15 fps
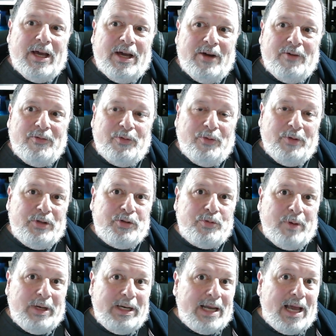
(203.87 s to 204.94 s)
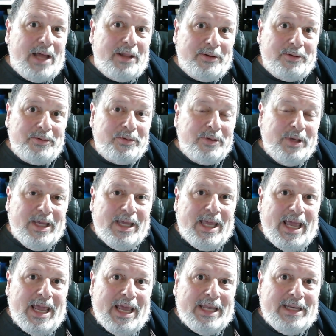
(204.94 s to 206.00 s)
for only $20,
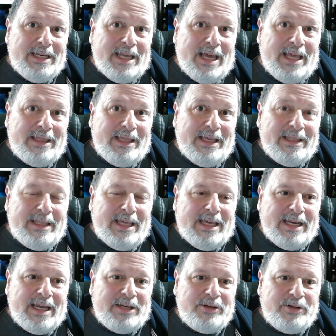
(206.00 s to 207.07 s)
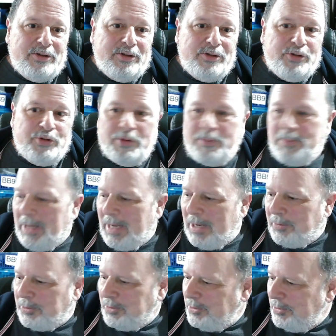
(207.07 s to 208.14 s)
and I think that I should be
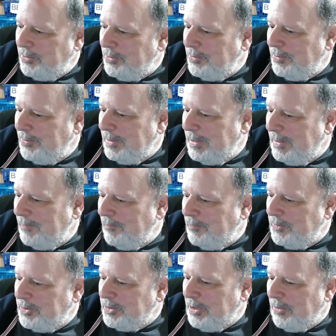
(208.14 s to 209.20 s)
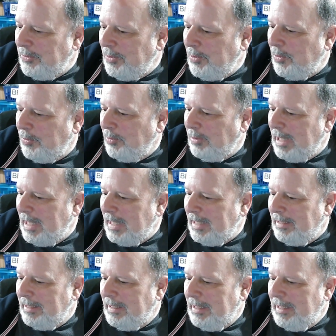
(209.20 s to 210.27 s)
able to sell the whole lot.
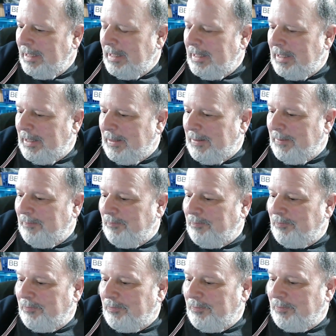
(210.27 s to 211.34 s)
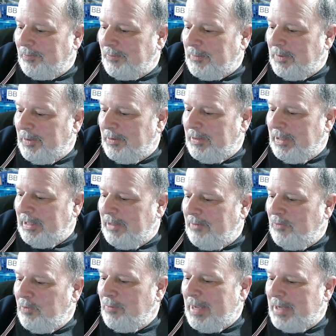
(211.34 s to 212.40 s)
The
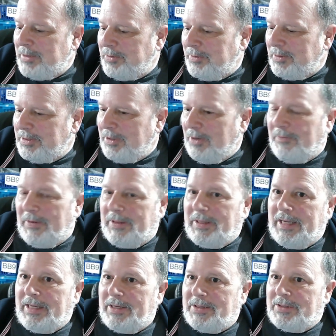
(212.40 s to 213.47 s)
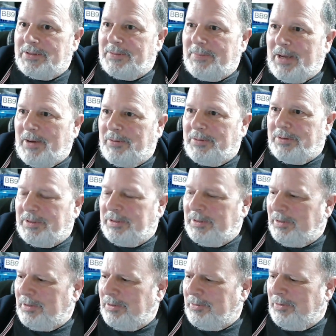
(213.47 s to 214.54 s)
Viewmaster itself, I think, is about
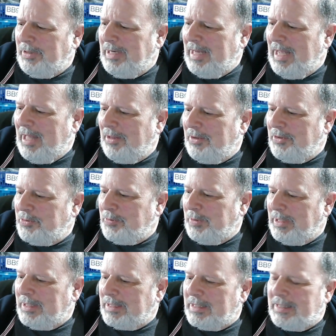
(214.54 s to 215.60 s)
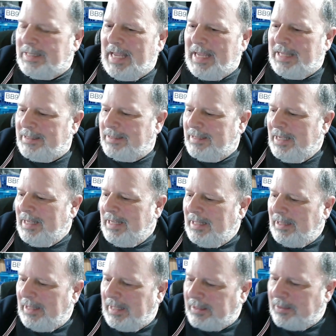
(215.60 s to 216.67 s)
$30 with this, because it has
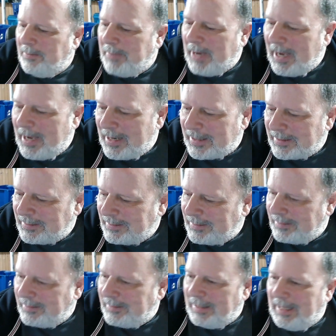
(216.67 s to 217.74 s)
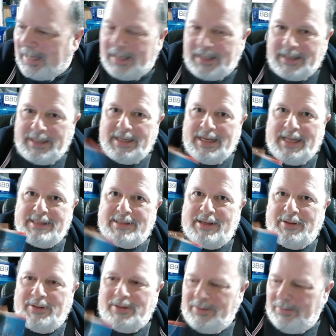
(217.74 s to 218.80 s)
like the box and it has
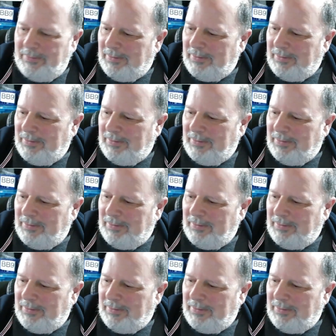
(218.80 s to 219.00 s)
all the